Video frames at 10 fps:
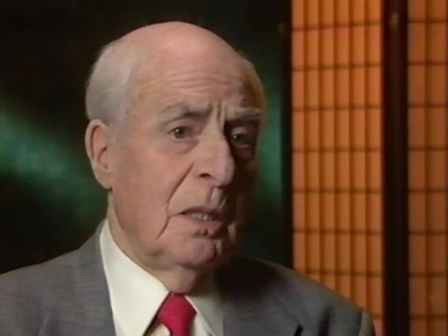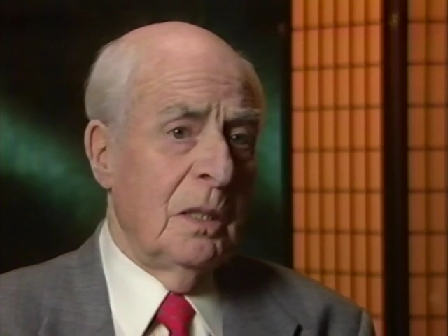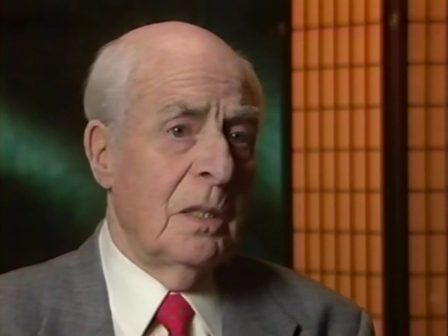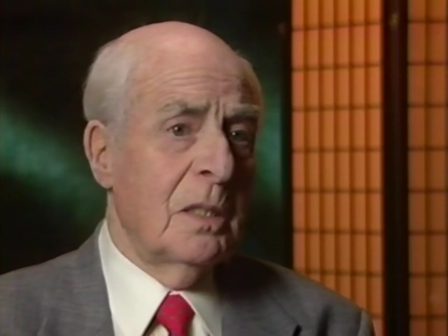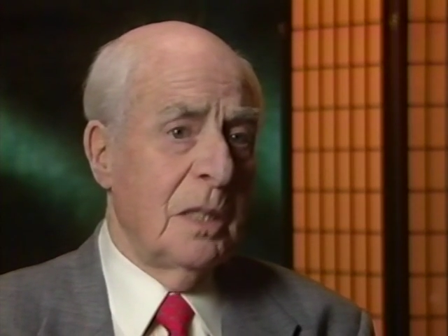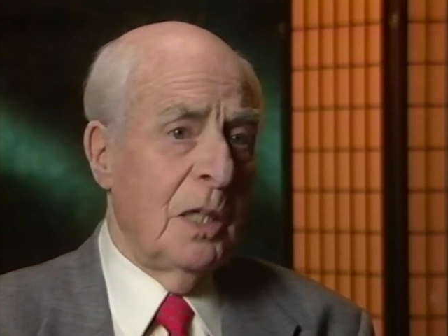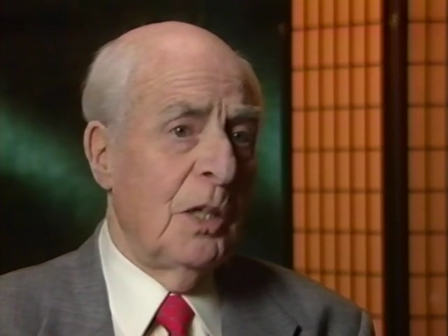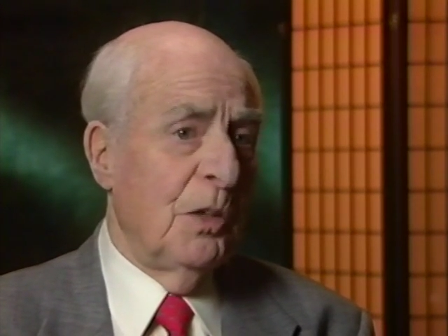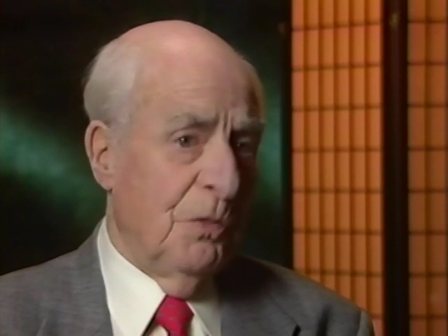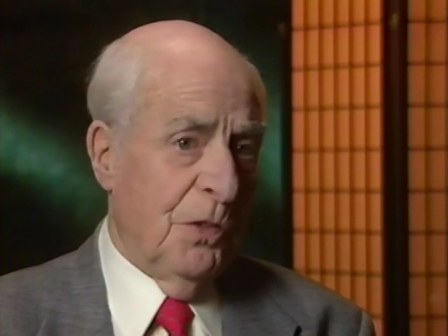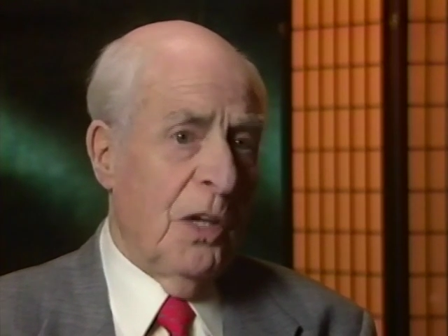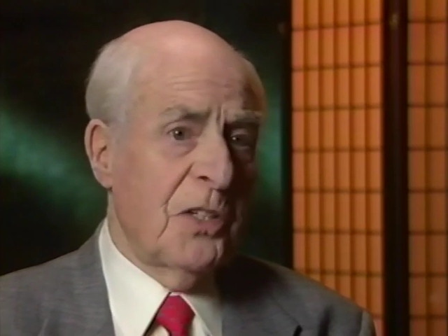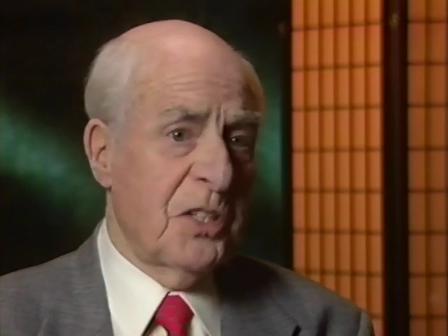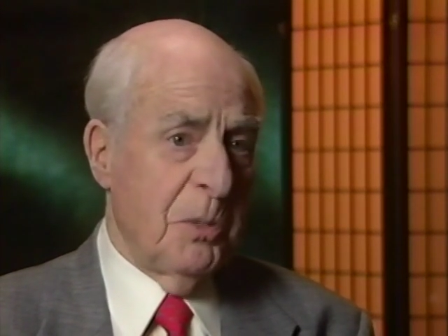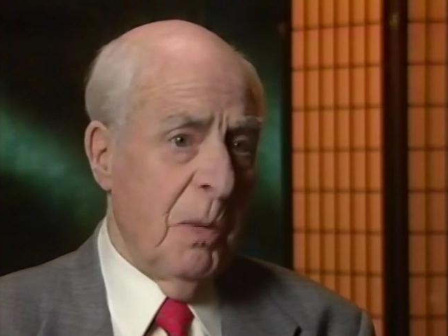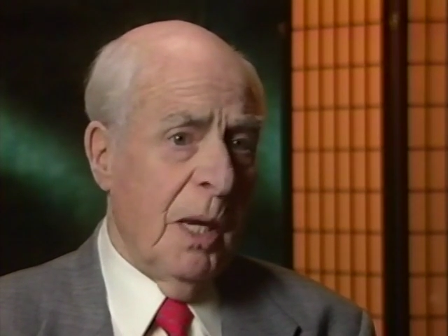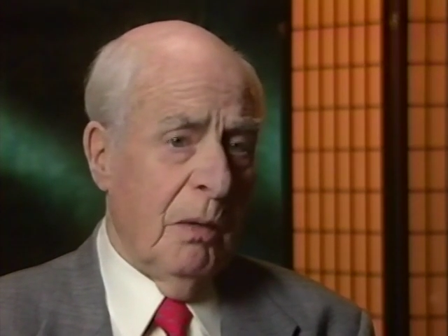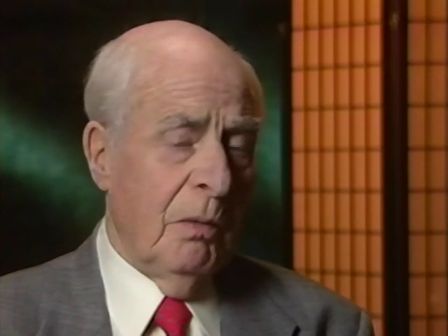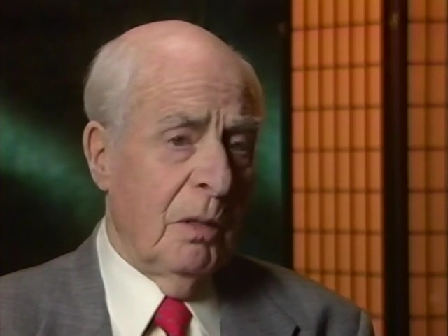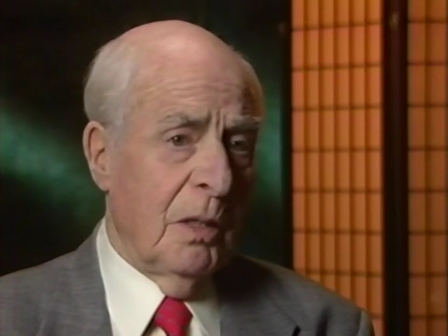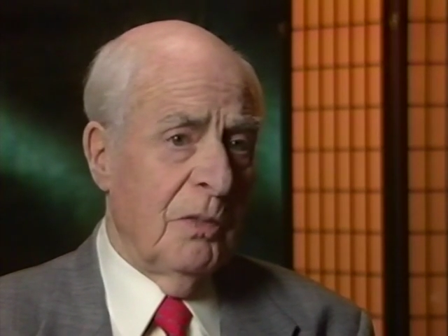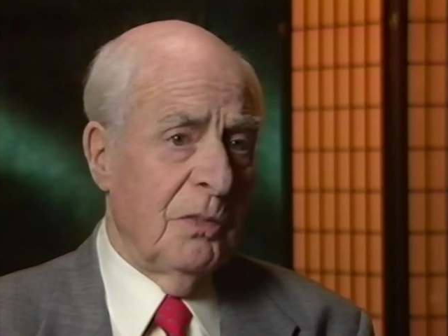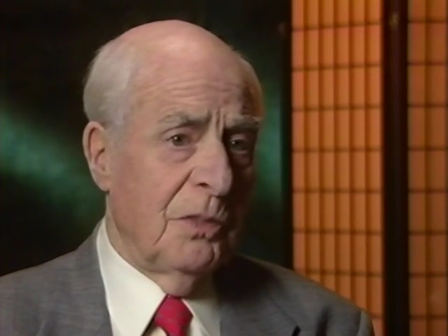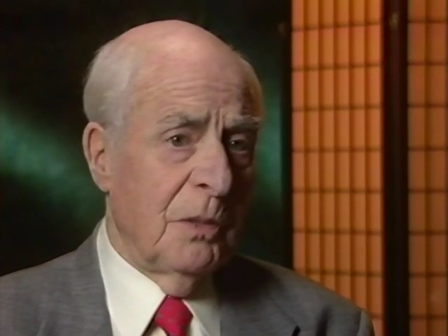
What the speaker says: there's still a vast amount of